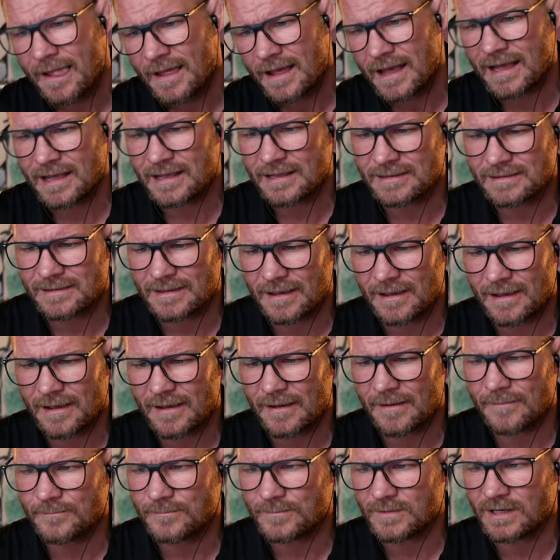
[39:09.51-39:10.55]
And,
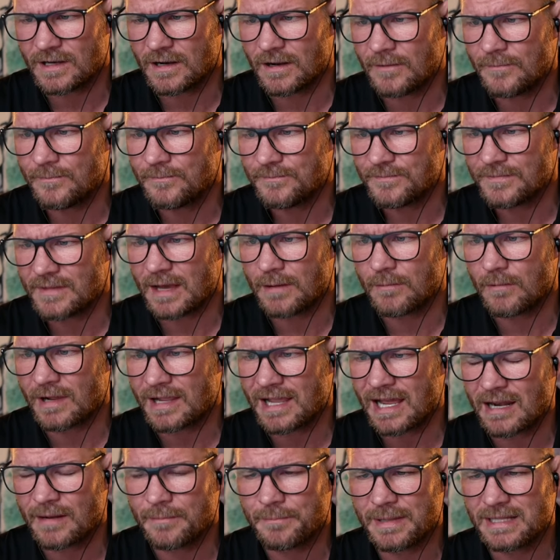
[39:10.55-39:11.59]
uh, you know, that one
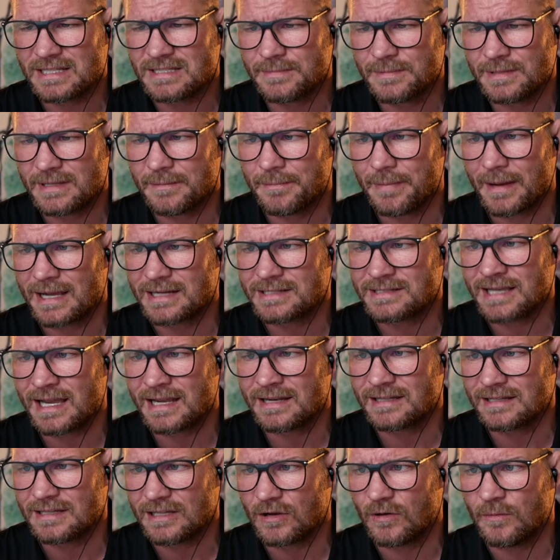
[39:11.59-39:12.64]
kind of bit him in the backside
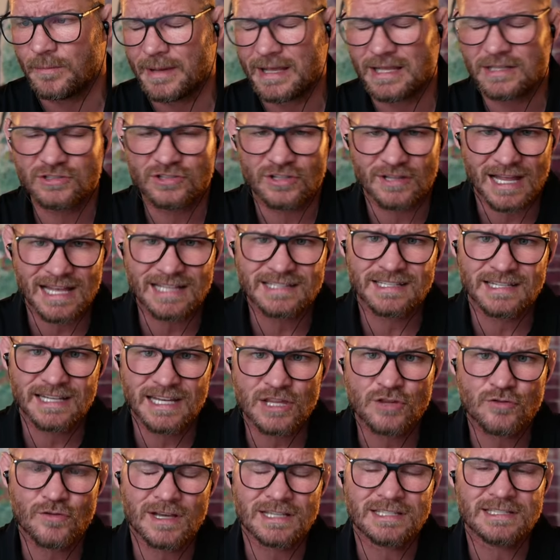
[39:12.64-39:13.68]
a little bit. So that's an
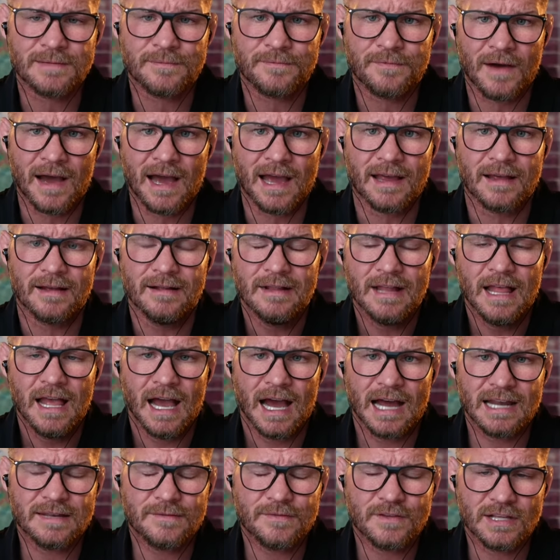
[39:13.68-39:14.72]
interesting fight.
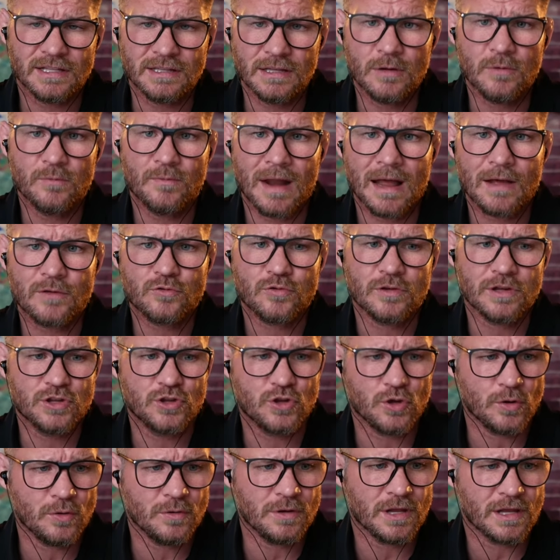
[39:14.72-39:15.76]
And if Khalil Rountree
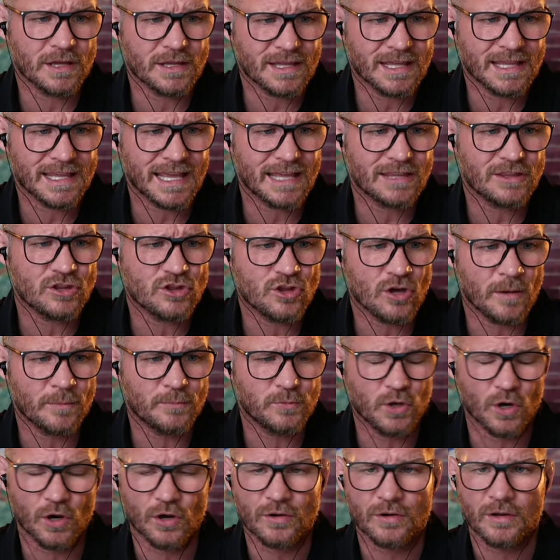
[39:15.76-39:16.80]
Junior can get the job
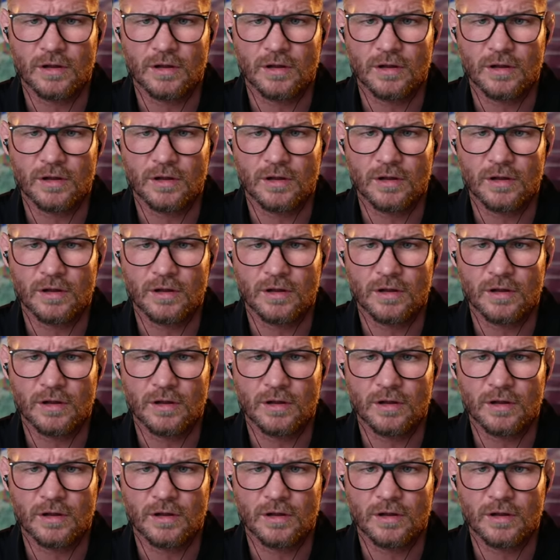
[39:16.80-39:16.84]
done